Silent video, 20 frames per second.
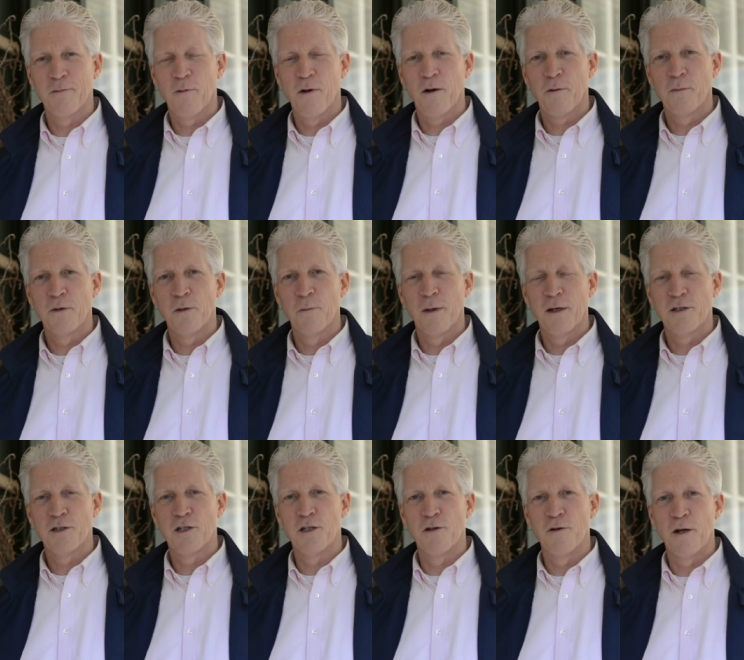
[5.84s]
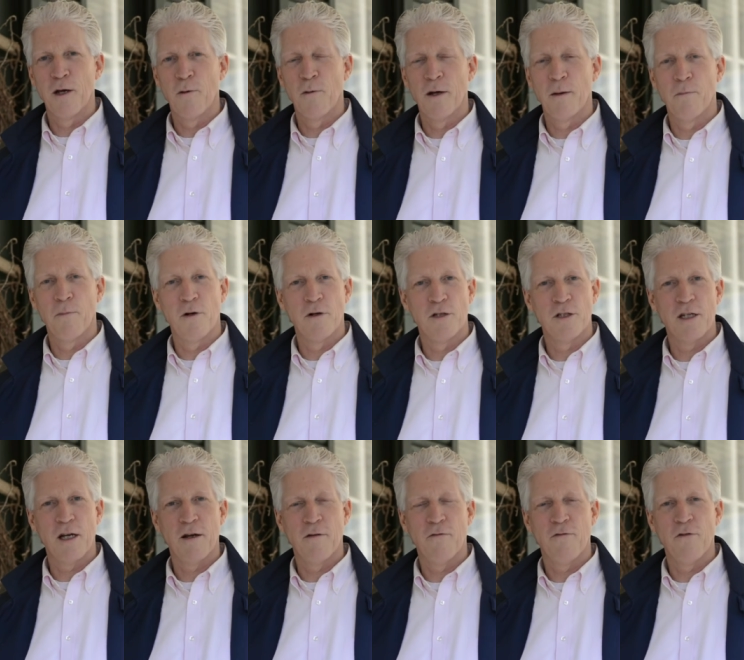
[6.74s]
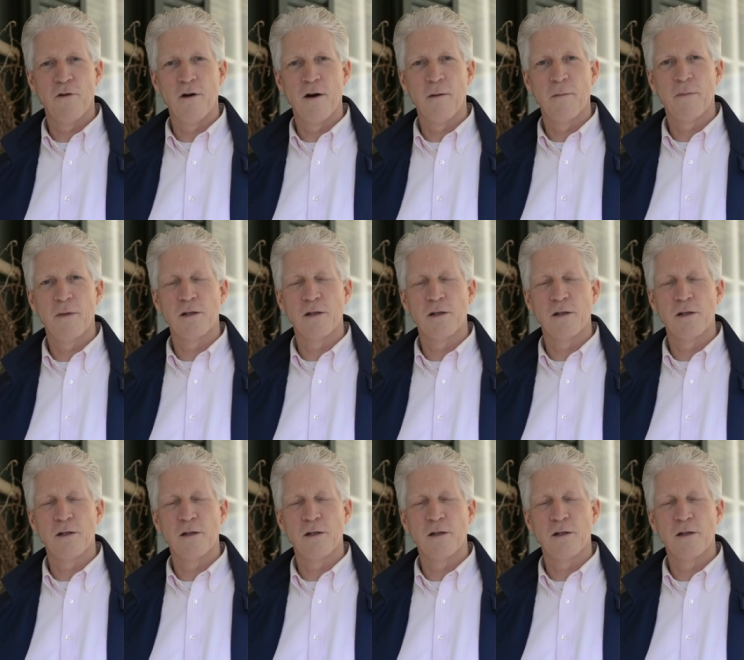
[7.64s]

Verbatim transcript: Welcome to my studio on Burnside Farm.